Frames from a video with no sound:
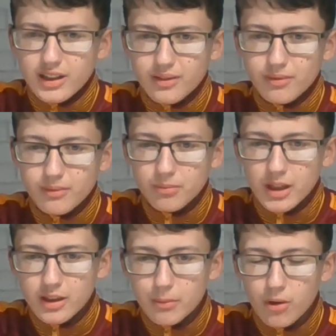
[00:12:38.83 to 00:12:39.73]
In the
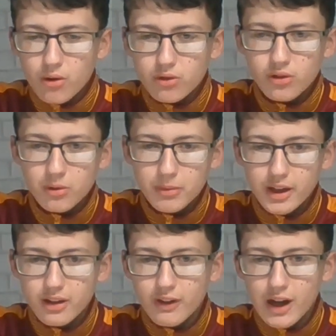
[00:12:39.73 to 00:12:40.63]
box, not making the
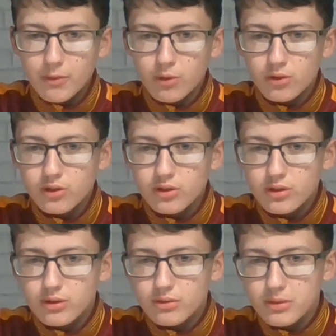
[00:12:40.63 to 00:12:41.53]
right ones.
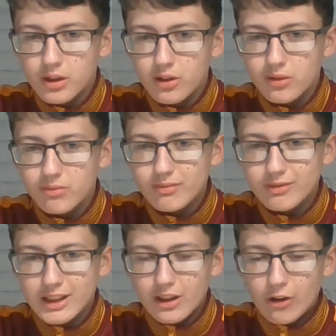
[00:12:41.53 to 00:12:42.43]
You know,
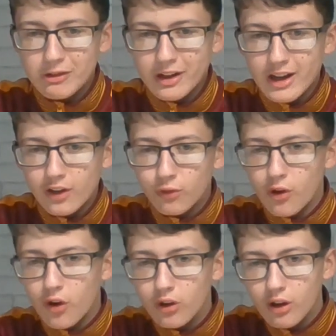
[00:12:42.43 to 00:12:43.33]
holding hands with
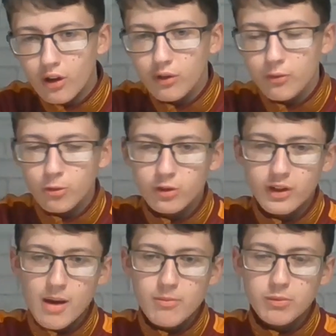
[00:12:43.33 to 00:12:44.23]
Oliver at times,
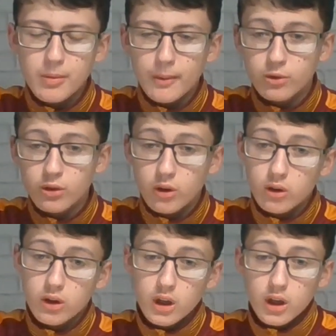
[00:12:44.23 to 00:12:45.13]
but I'm sure
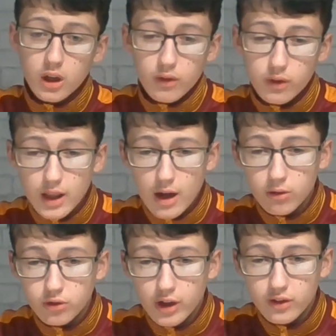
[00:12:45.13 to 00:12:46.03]
that'll
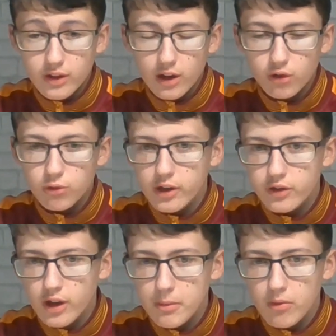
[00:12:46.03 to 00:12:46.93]
change next week. Jamie
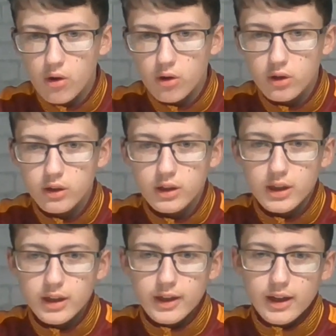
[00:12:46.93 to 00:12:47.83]
Walker,
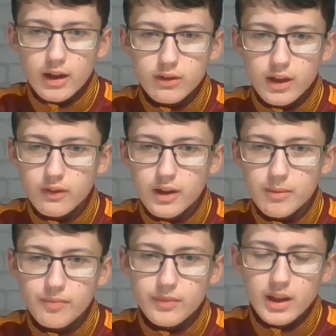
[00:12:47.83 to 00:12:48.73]
I'll give him.
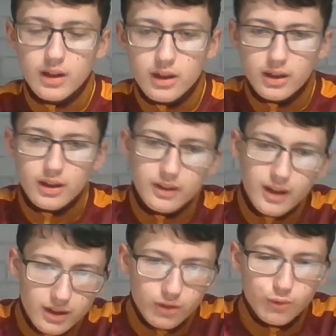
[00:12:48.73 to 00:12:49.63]
It's hard as
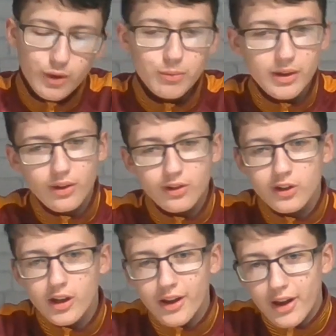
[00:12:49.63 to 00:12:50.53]
well because
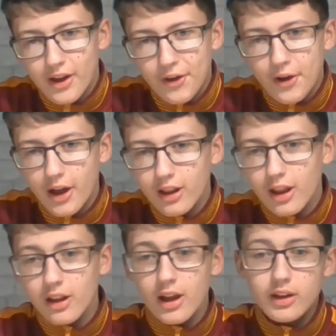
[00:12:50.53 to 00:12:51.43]
I
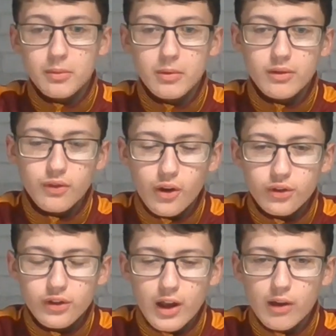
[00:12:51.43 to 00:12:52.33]
liked him at first
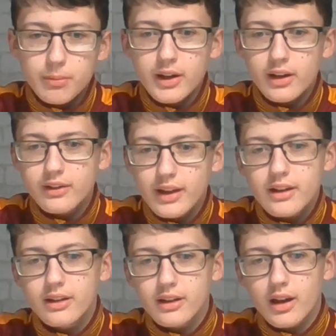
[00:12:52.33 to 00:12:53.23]
half, but then second
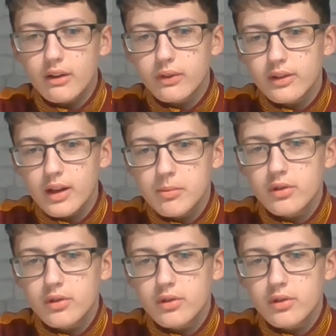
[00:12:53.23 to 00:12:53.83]
half he seemed to